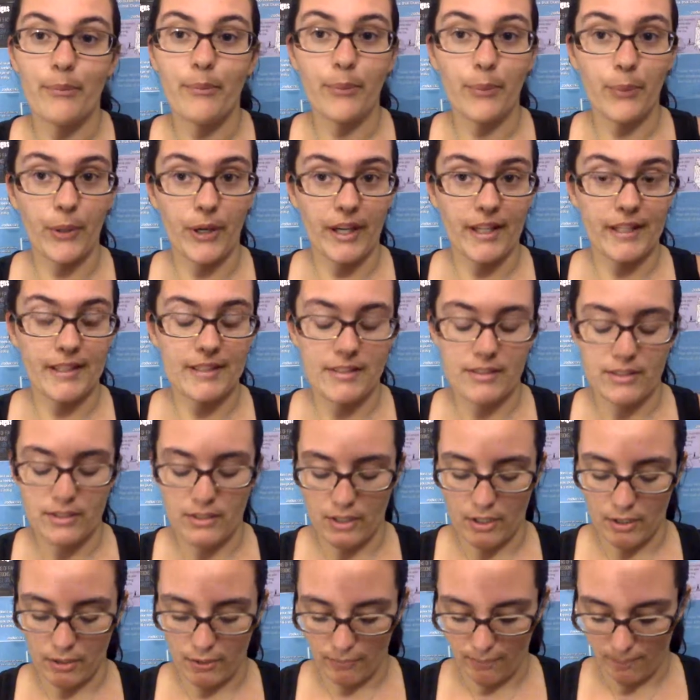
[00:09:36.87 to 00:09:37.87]
But,
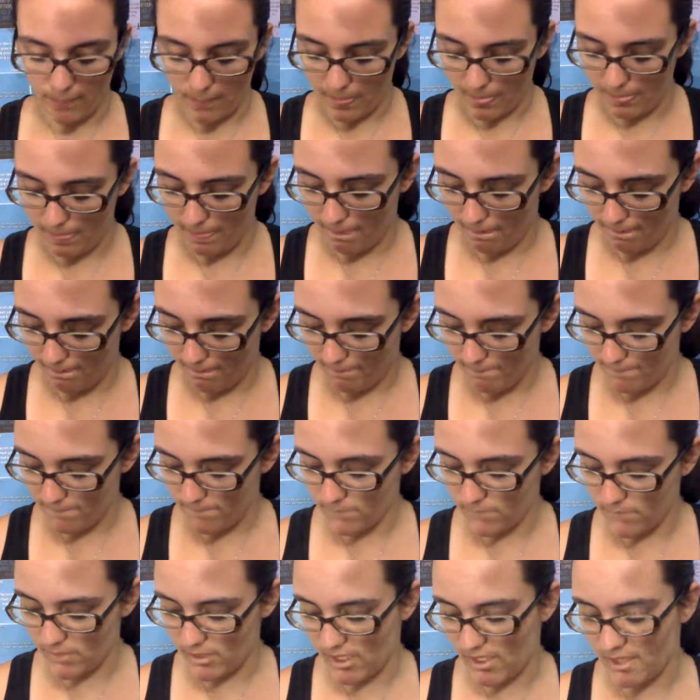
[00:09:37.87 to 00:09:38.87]
so,
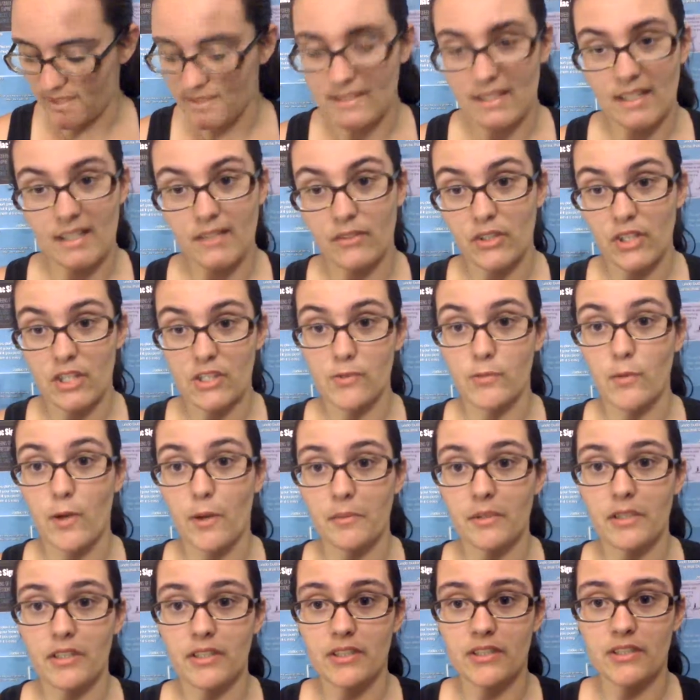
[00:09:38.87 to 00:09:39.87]
like I said, if you guys want
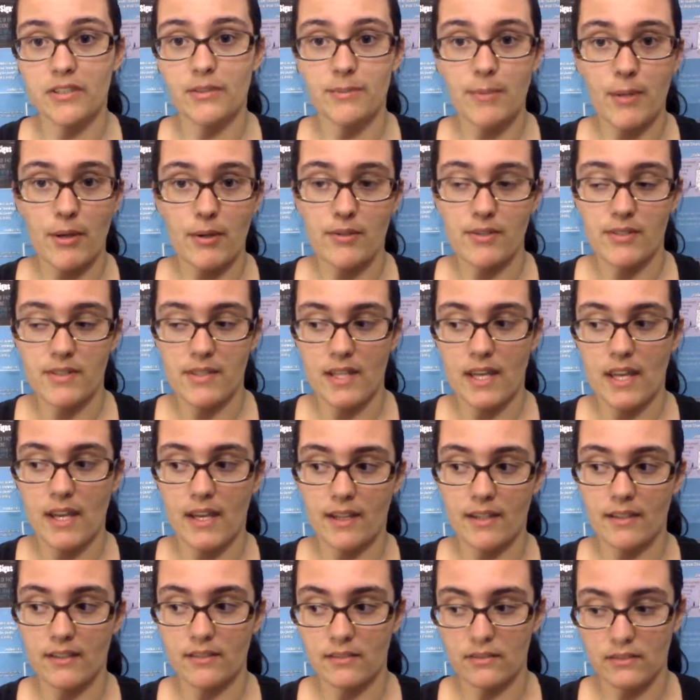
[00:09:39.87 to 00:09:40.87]
me to post
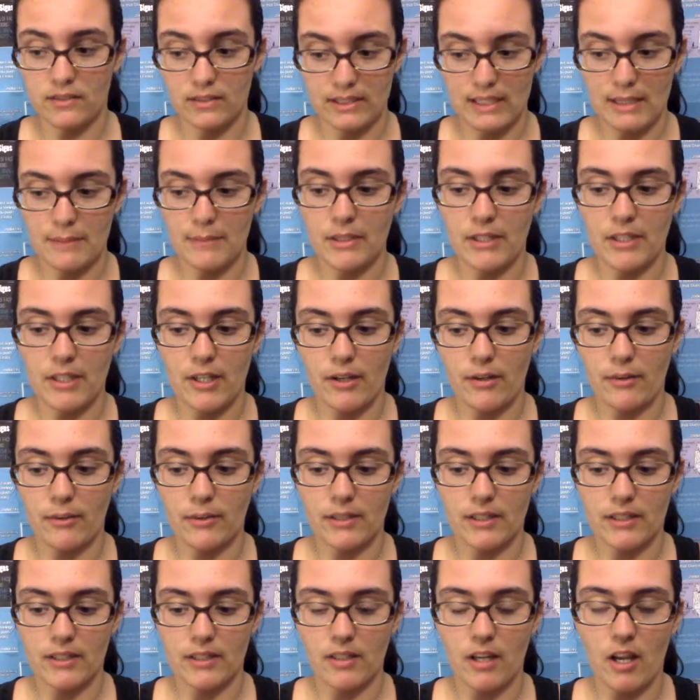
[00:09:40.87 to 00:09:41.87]
that, let me know
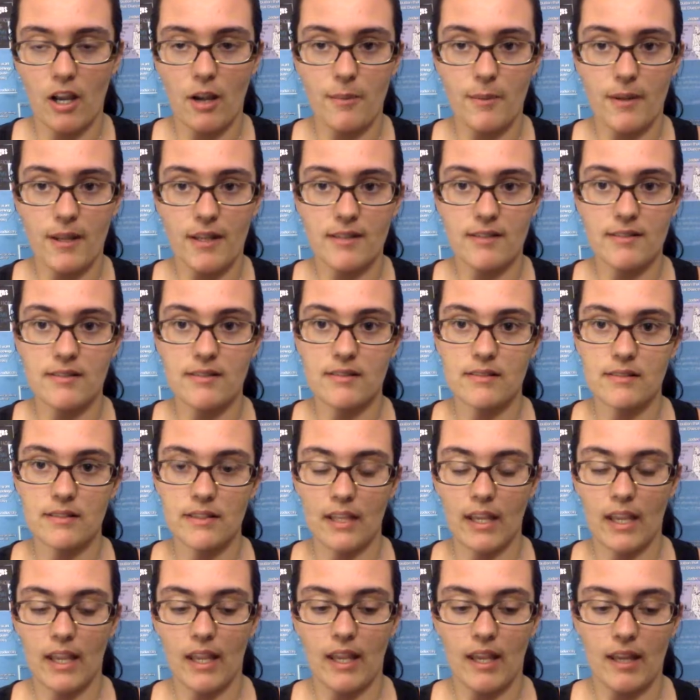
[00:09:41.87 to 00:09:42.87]
in the comments.
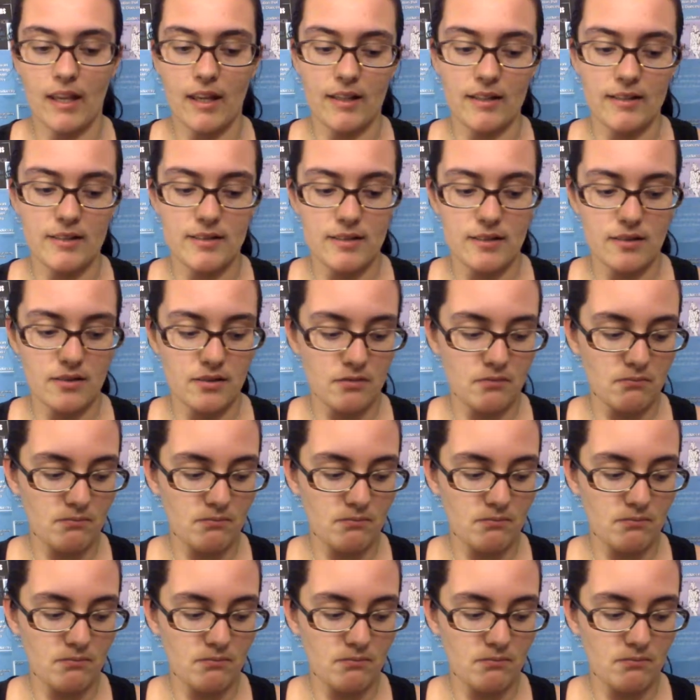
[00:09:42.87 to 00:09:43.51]
And